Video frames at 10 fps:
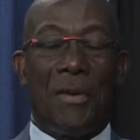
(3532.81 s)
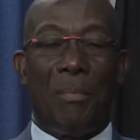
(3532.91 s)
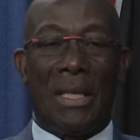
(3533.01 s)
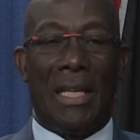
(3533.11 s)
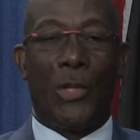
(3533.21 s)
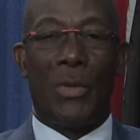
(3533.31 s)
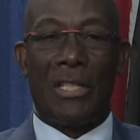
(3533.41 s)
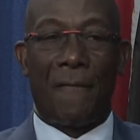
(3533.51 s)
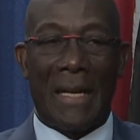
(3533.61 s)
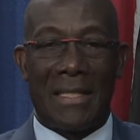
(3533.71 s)
but it was
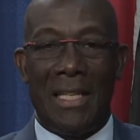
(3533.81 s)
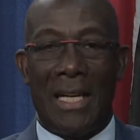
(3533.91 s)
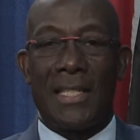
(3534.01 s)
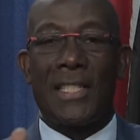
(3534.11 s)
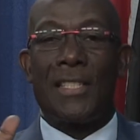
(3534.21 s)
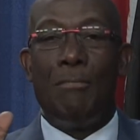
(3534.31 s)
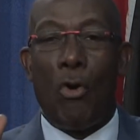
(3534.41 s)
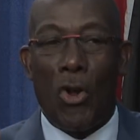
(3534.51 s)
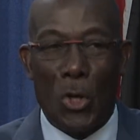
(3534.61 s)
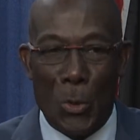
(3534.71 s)
affecting a
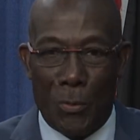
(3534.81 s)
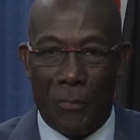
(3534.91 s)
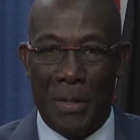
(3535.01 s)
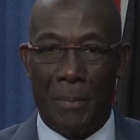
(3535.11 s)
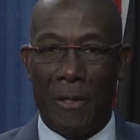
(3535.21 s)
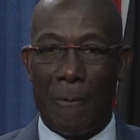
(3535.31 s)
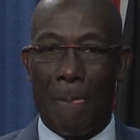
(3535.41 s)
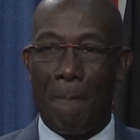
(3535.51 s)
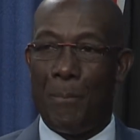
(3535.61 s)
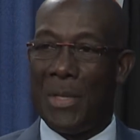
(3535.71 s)
small group of people.
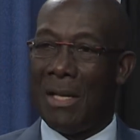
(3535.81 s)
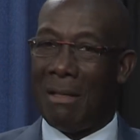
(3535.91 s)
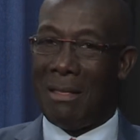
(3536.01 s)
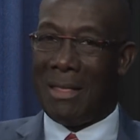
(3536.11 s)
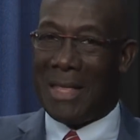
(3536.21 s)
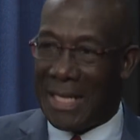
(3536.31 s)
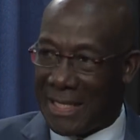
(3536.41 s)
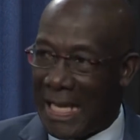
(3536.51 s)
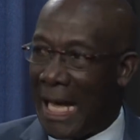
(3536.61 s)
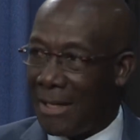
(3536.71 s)

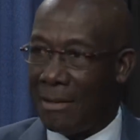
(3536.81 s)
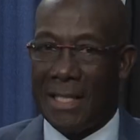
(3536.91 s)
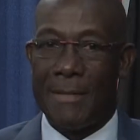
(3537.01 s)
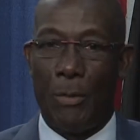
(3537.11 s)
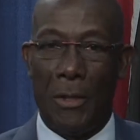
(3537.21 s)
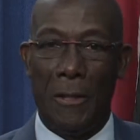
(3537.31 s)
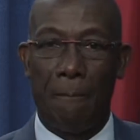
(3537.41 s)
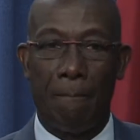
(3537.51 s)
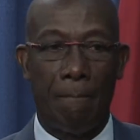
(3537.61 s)
This act this morning,